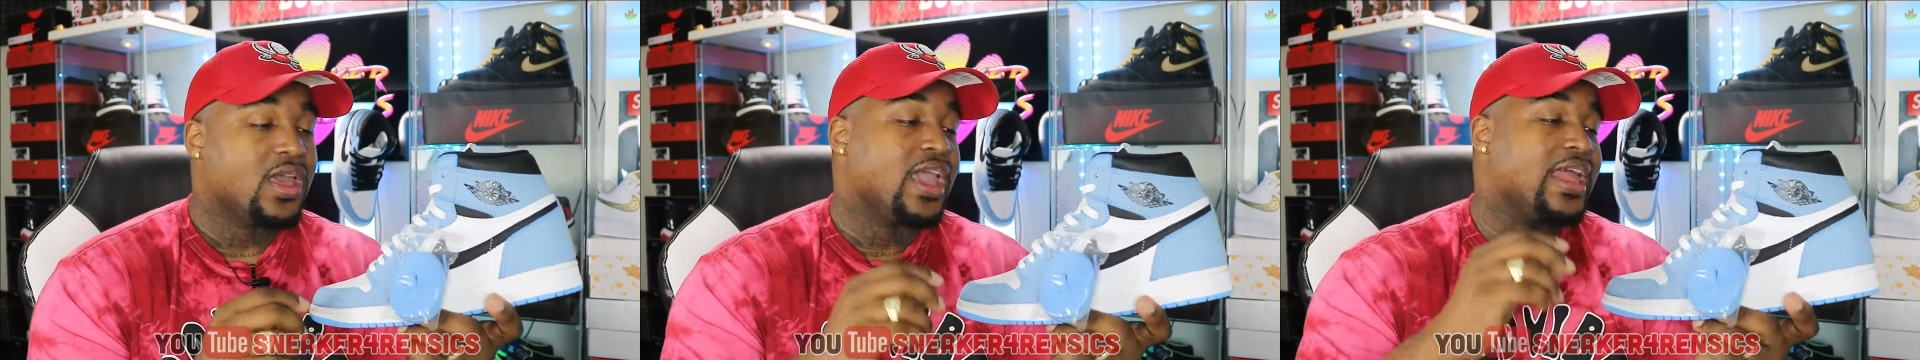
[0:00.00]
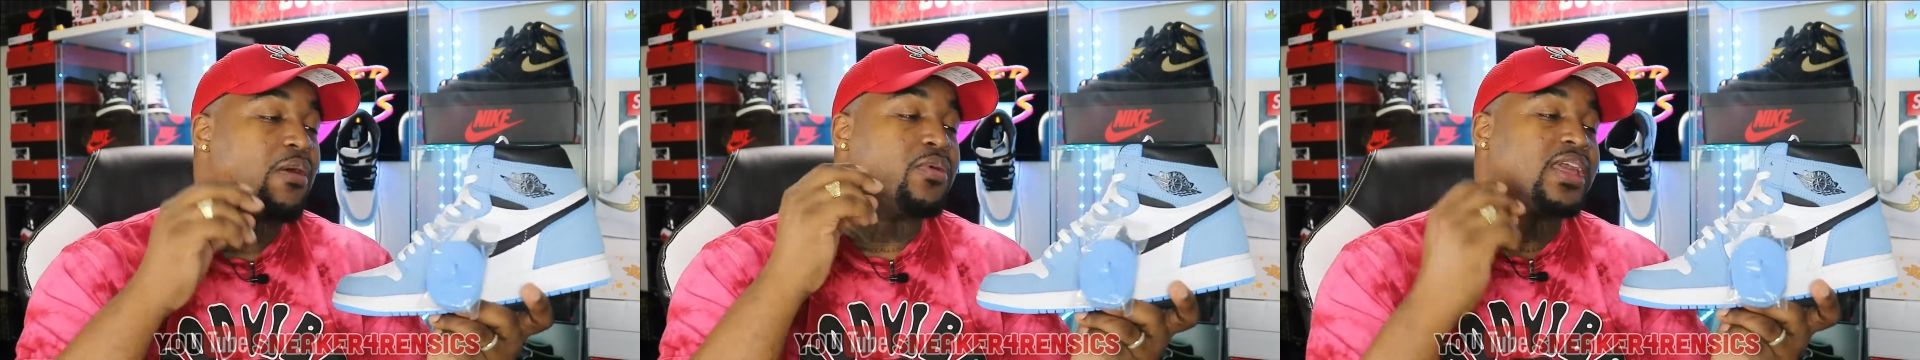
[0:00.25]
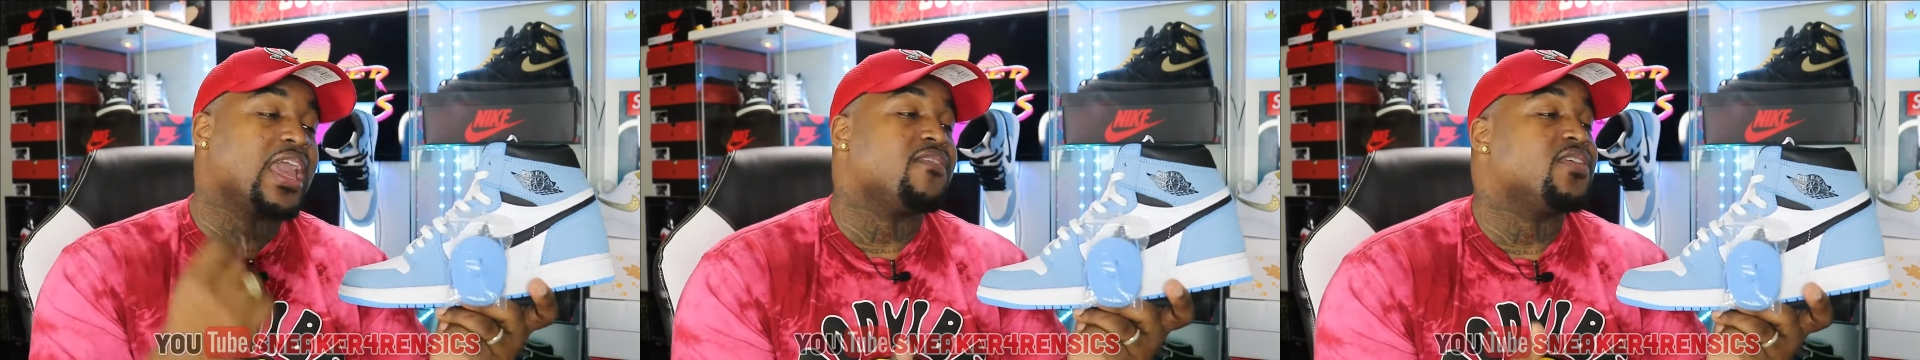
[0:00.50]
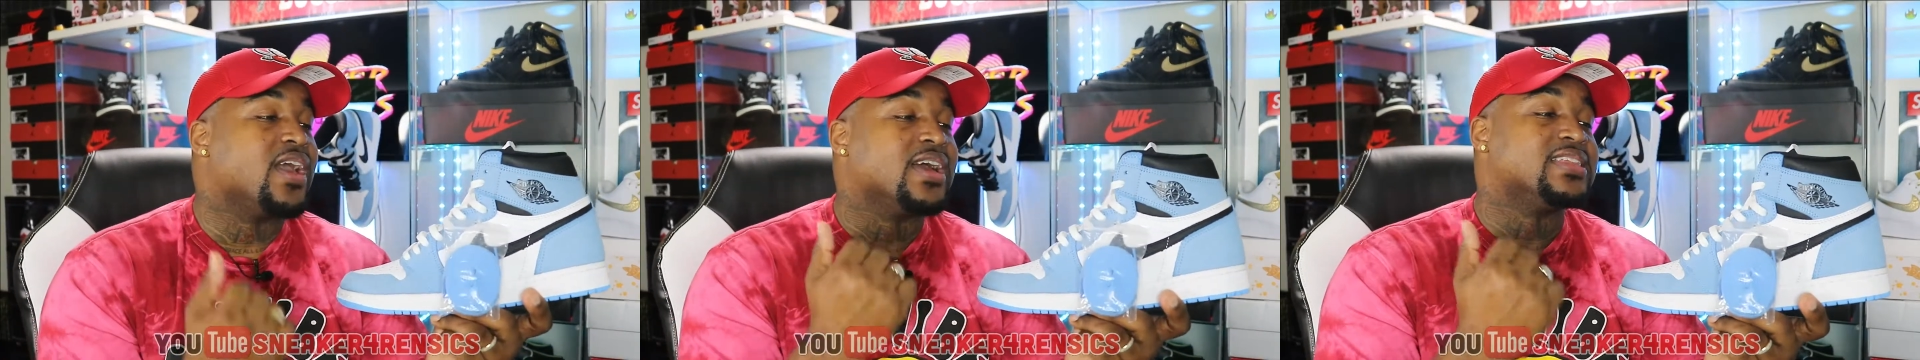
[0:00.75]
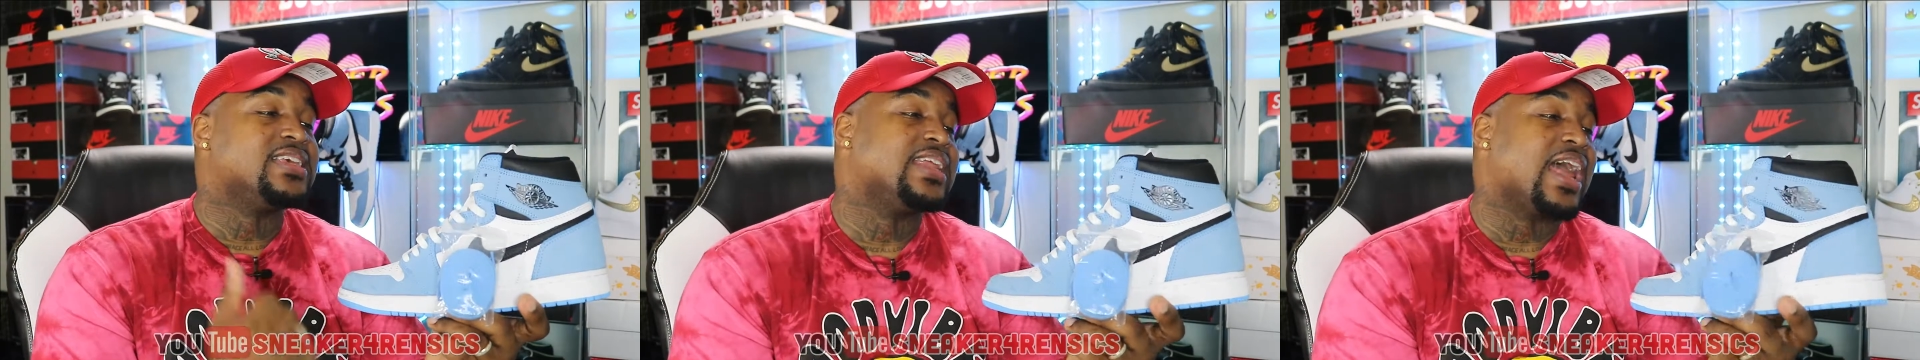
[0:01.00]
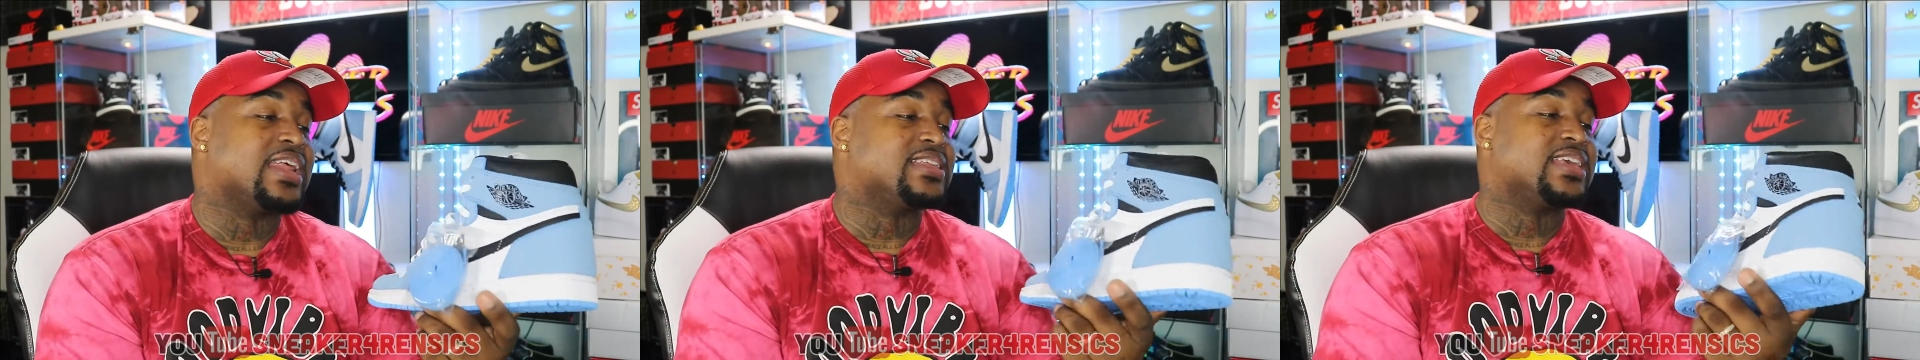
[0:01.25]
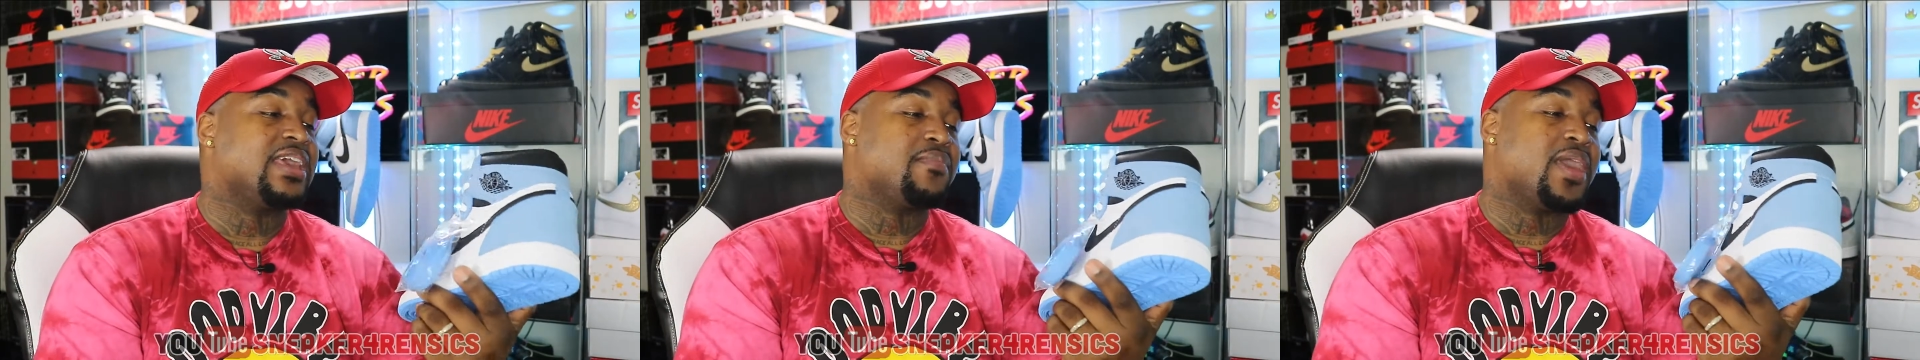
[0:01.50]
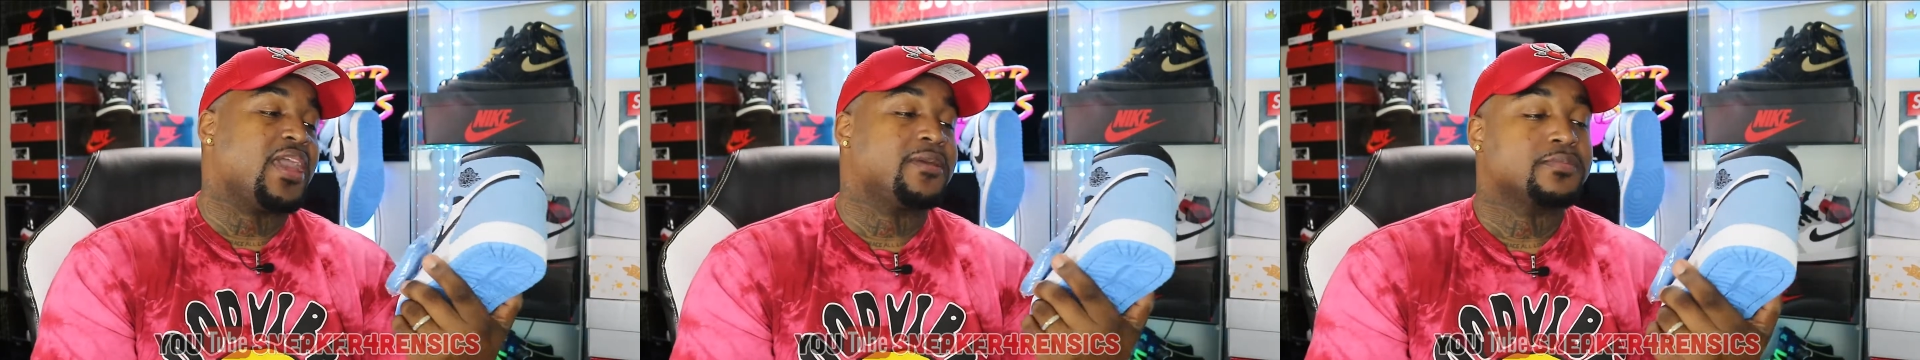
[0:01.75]
and I would have gave it a 10 out of 10,
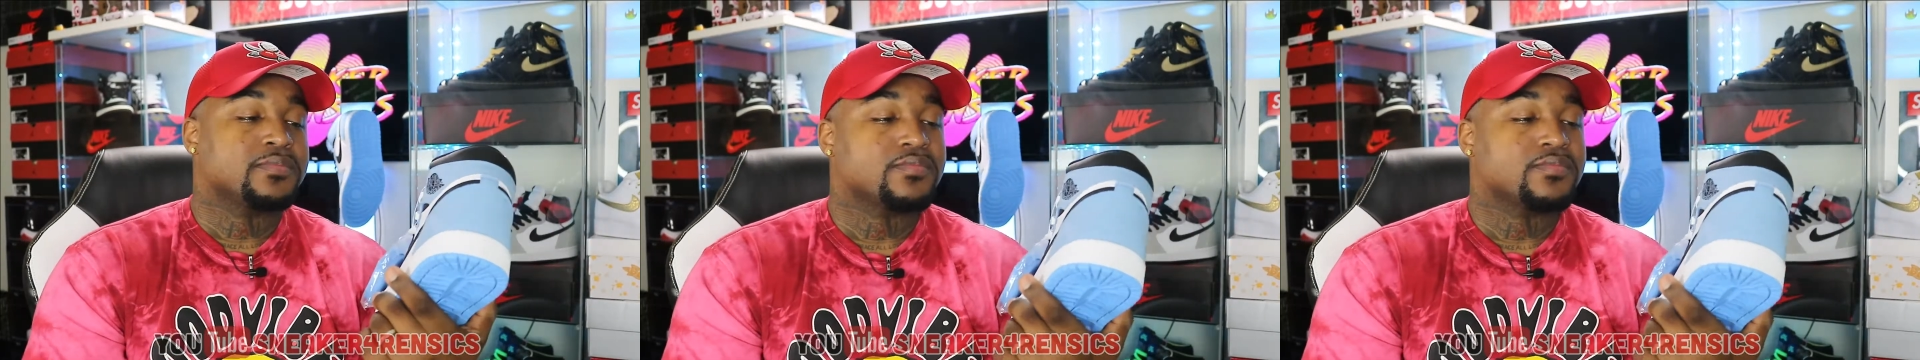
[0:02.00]
man.